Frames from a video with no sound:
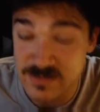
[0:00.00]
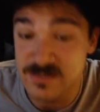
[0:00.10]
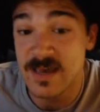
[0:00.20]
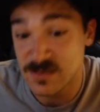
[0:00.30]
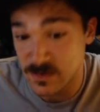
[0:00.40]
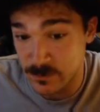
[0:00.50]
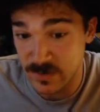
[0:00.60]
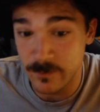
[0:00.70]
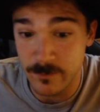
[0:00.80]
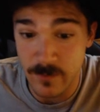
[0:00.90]
yes, a
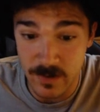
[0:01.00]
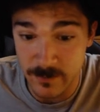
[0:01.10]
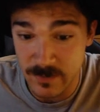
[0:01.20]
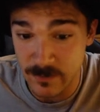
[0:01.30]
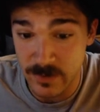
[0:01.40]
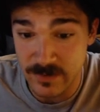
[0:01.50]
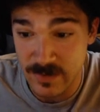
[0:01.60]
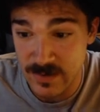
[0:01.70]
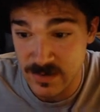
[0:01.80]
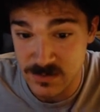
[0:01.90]
big brake
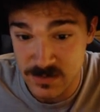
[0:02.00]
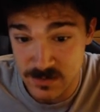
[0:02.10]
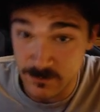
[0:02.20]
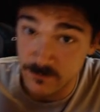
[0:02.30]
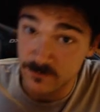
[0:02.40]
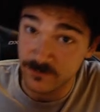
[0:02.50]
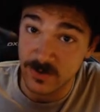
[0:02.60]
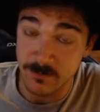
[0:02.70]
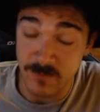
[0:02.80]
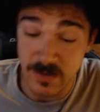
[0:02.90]
kit is
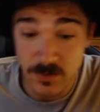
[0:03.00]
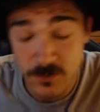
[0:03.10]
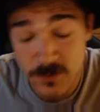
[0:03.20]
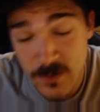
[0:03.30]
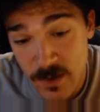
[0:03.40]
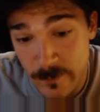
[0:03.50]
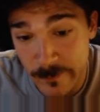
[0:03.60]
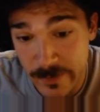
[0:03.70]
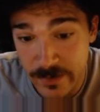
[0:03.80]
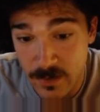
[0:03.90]
freaking mint, dude.
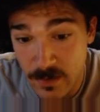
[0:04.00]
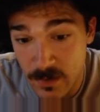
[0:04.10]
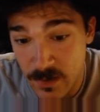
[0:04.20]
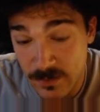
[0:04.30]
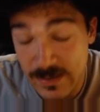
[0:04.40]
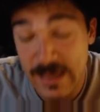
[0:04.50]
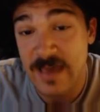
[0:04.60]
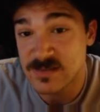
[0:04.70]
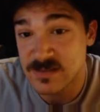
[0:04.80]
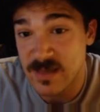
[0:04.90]
But like
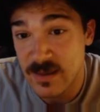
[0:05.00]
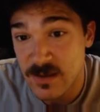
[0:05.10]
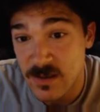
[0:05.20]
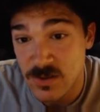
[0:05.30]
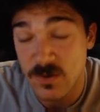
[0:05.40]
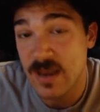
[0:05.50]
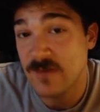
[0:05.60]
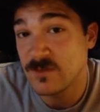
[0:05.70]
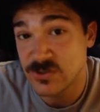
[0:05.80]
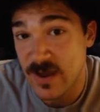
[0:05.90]
I said, you can't
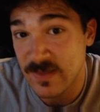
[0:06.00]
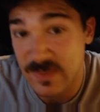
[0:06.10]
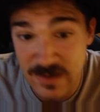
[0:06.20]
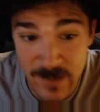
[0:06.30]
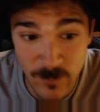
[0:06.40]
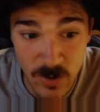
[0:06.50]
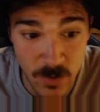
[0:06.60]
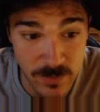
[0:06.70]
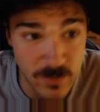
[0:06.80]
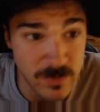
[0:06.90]
even track the damn
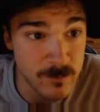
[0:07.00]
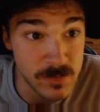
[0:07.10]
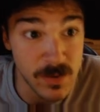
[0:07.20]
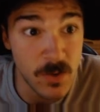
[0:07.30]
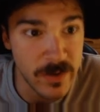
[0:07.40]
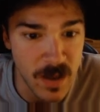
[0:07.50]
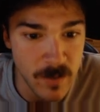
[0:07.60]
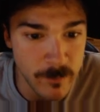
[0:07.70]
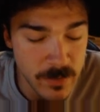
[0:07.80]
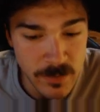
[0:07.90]
car without it blowing
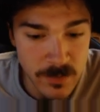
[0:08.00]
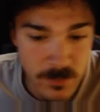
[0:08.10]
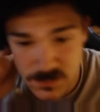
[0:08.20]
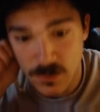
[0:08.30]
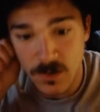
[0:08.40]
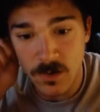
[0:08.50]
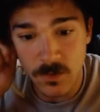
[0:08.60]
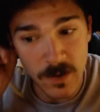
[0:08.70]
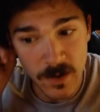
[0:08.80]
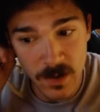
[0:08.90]
up.
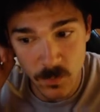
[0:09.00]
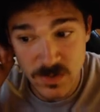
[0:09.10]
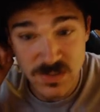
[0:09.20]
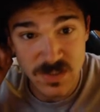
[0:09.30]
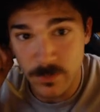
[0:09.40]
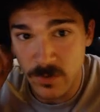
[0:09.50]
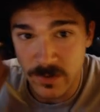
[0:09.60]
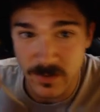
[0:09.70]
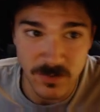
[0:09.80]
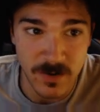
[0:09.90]
So what's the
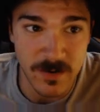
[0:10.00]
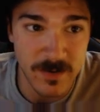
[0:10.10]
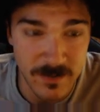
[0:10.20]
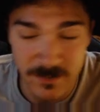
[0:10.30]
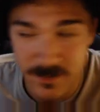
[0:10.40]
point? You're gonna